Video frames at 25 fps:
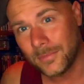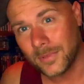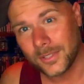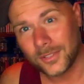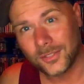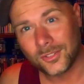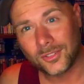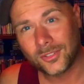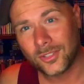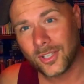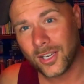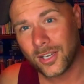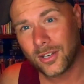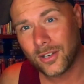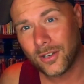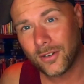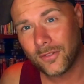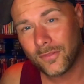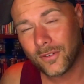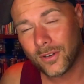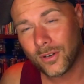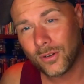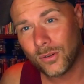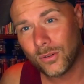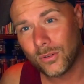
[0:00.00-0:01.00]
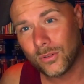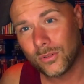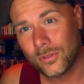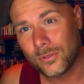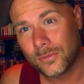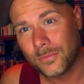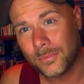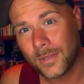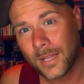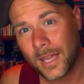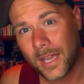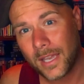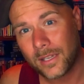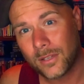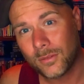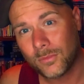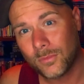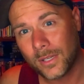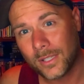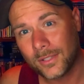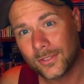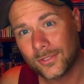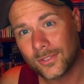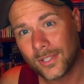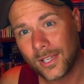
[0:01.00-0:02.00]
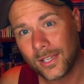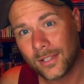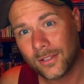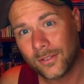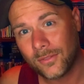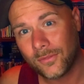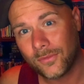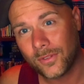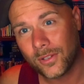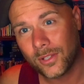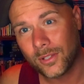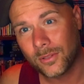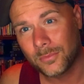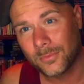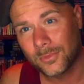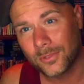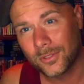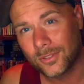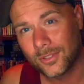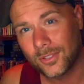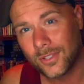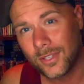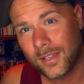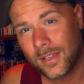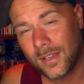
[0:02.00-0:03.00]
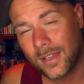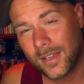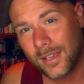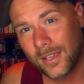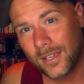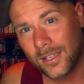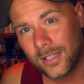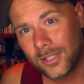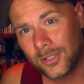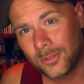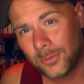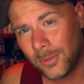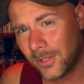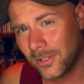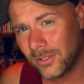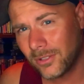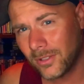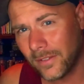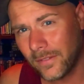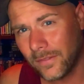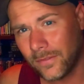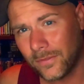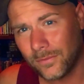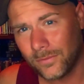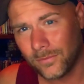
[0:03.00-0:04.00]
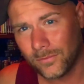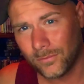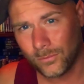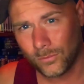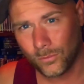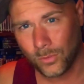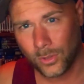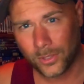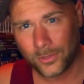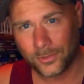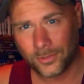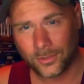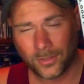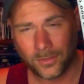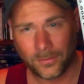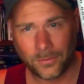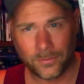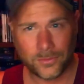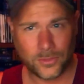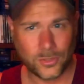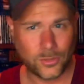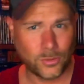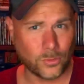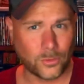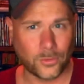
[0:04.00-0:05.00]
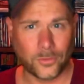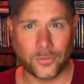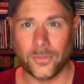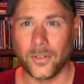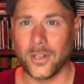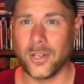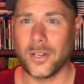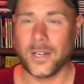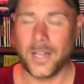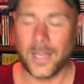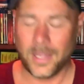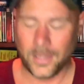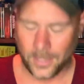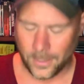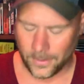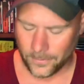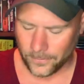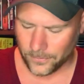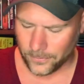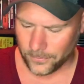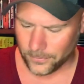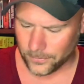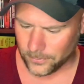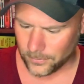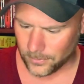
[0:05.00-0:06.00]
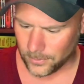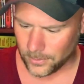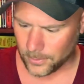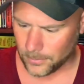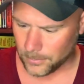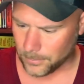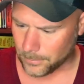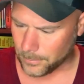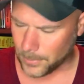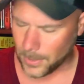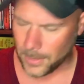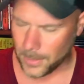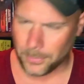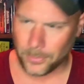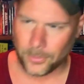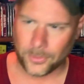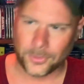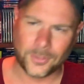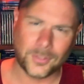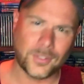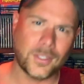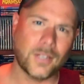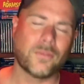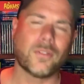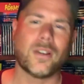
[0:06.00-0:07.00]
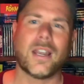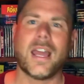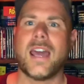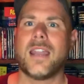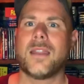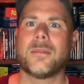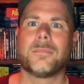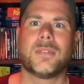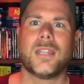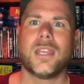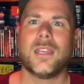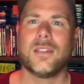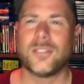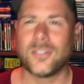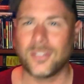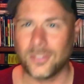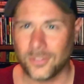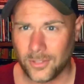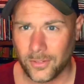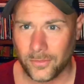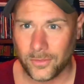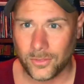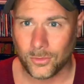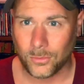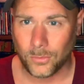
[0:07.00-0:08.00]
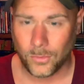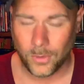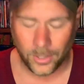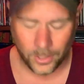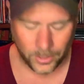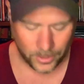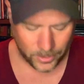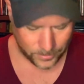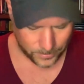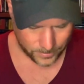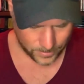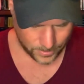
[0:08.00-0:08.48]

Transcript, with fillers: a sucker for old black and white silent films, especially of works of Jules Verne. I love people's different adaptations of his work.